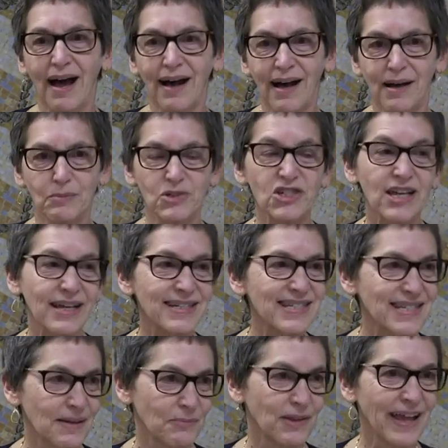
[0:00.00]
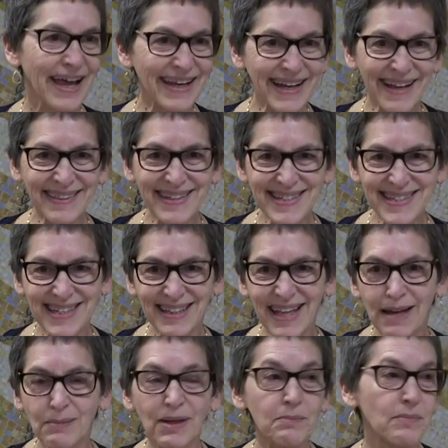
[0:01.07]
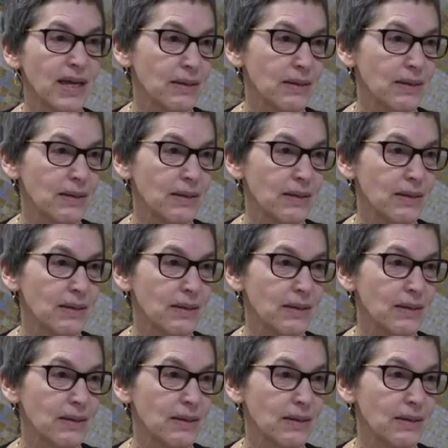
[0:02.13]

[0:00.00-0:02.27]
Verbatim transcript: um, shed some light on this dilemma.